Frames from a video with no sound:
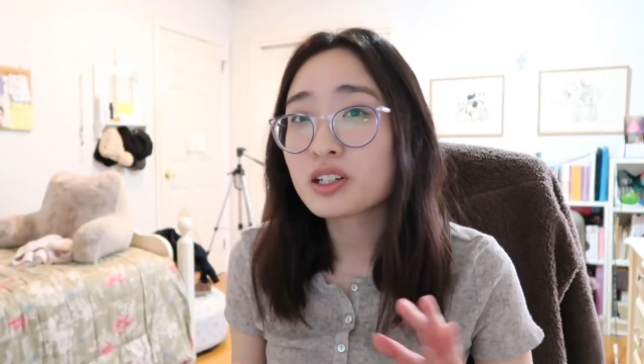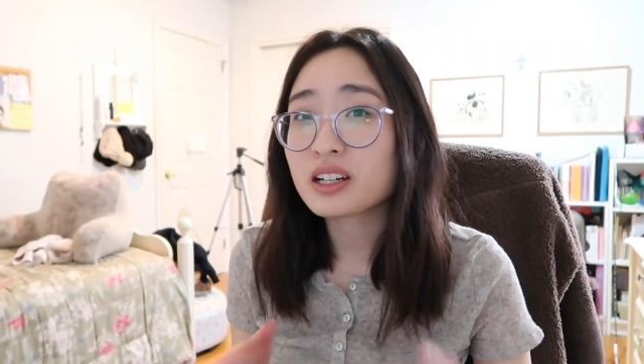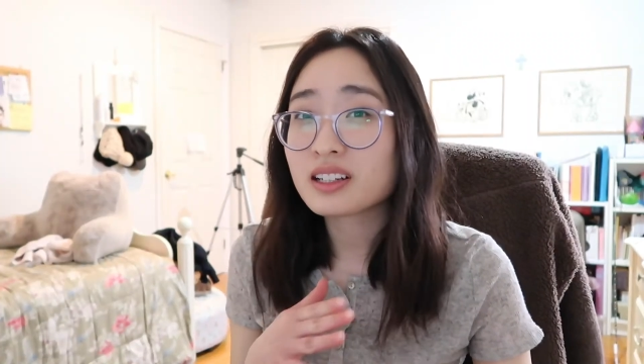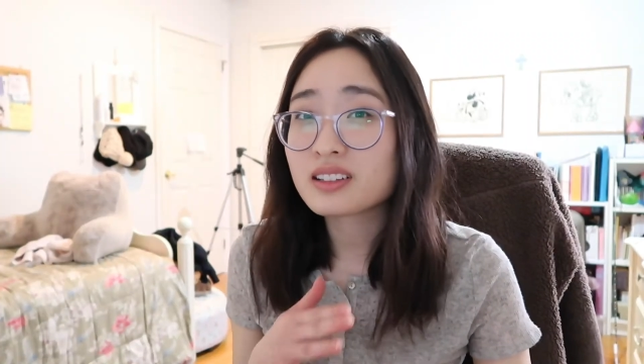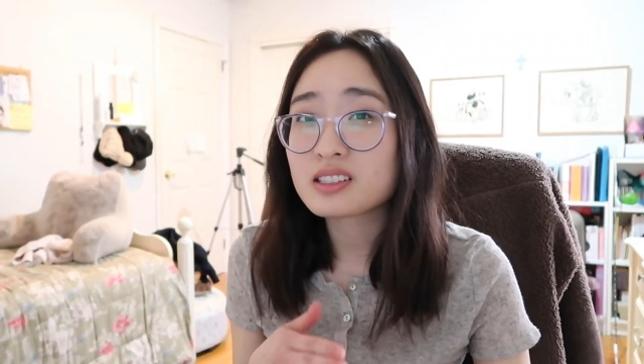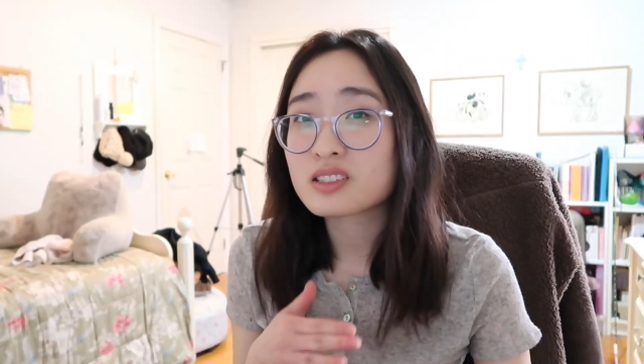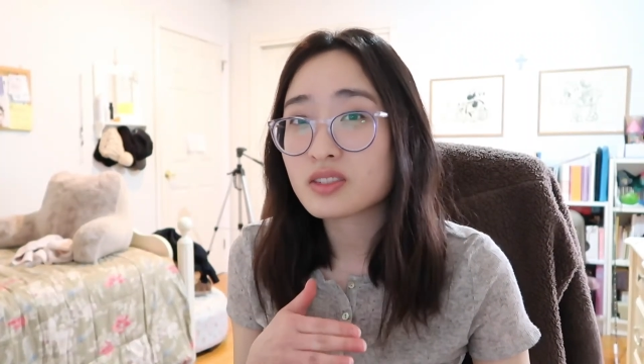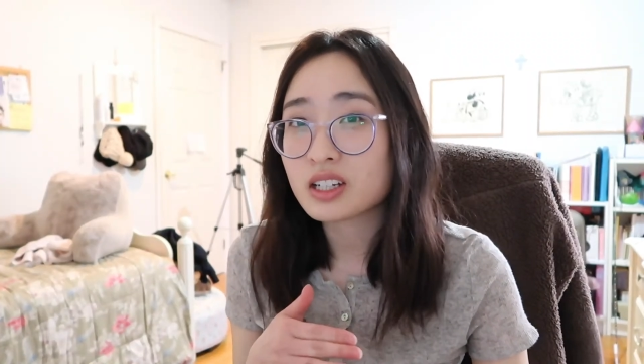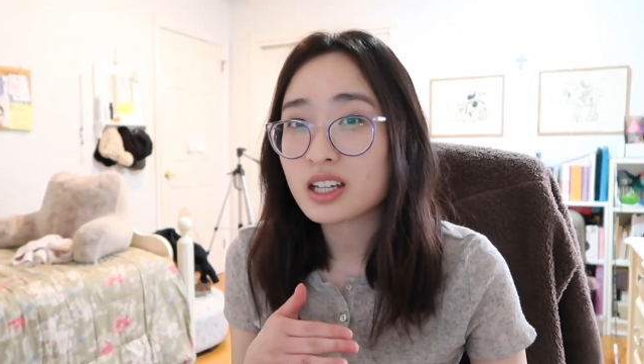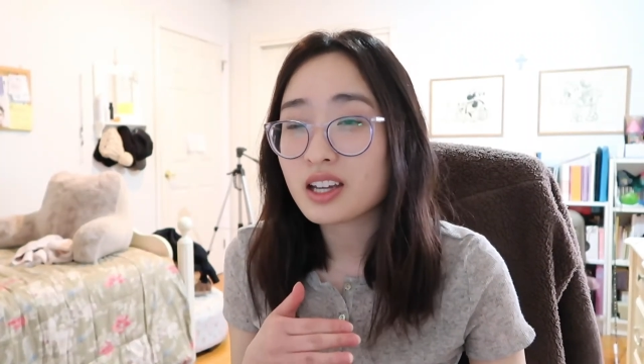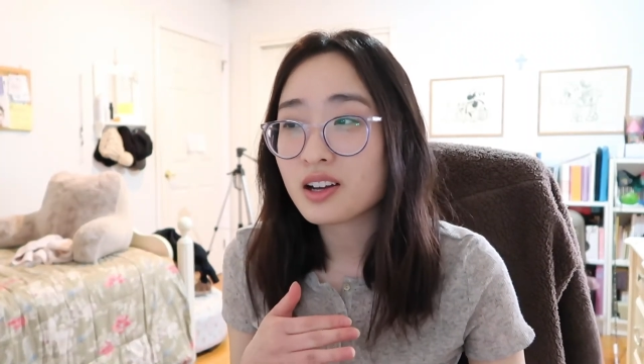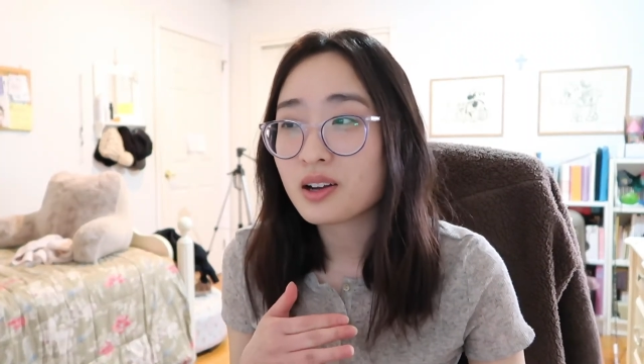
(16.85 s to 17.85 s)
creating this
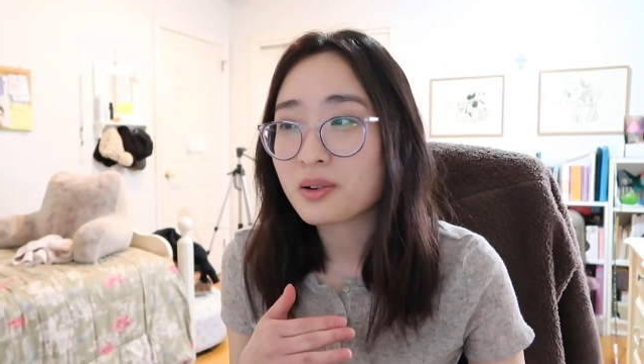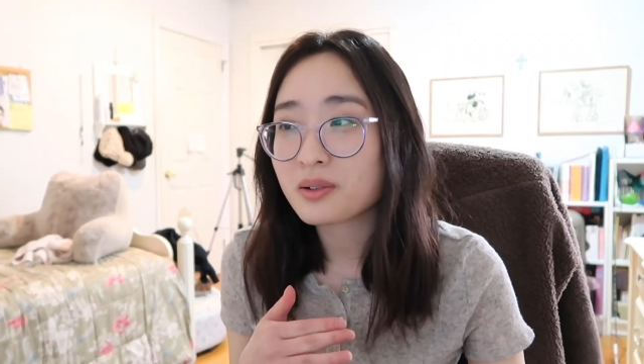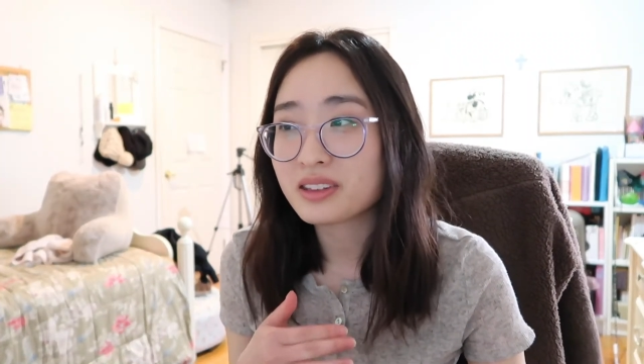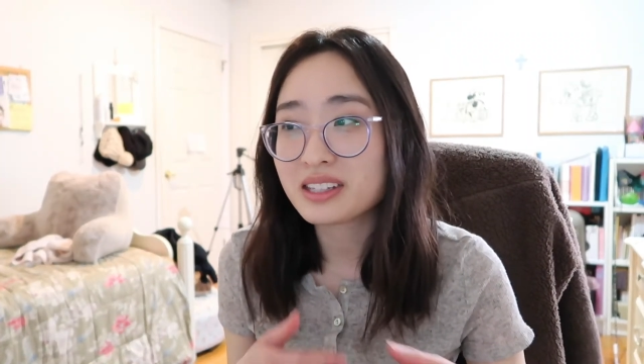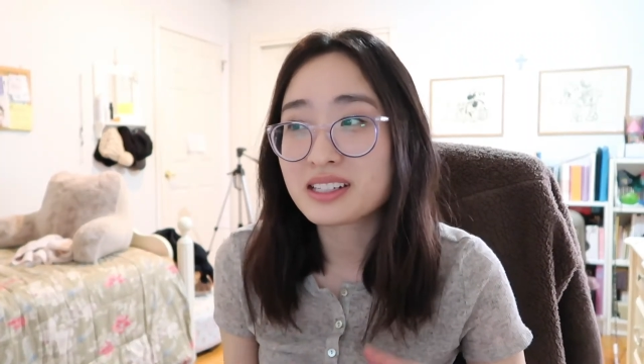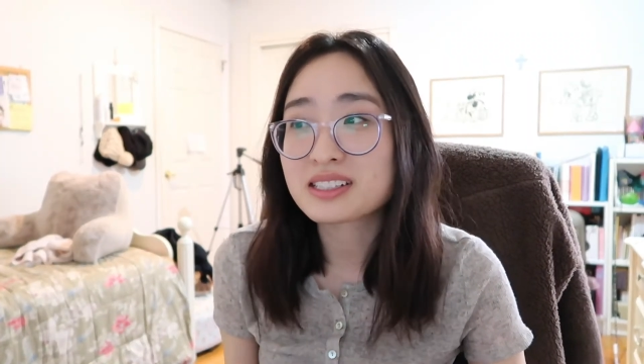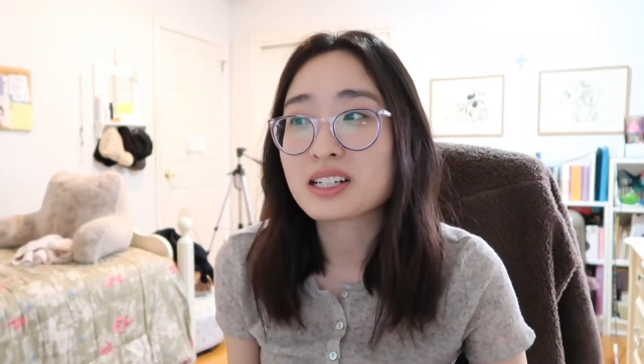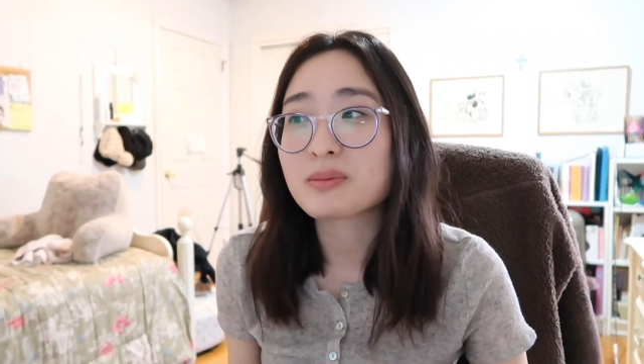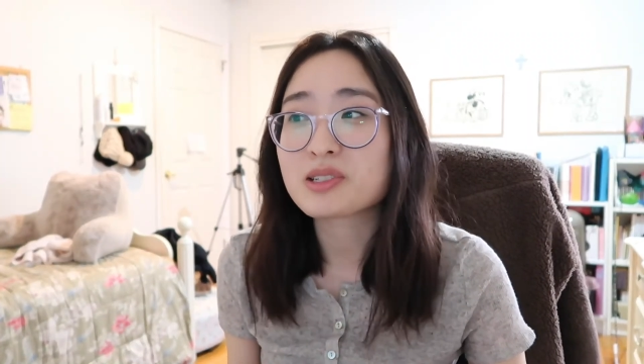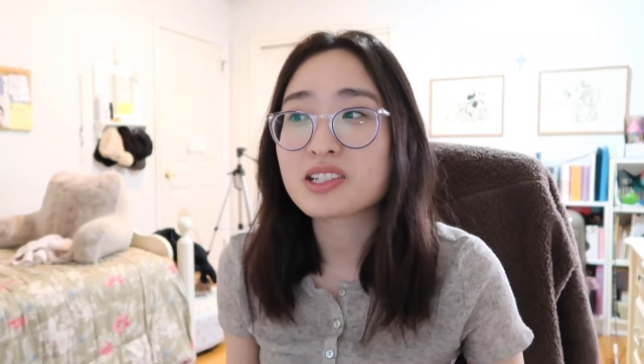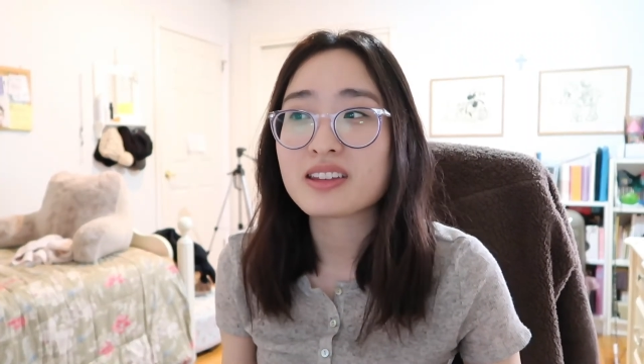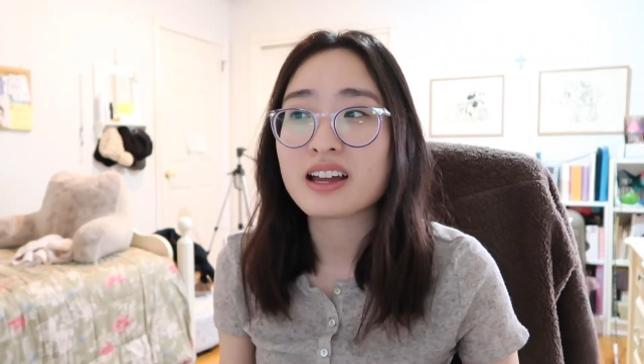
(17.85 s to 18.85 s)
video with the assumption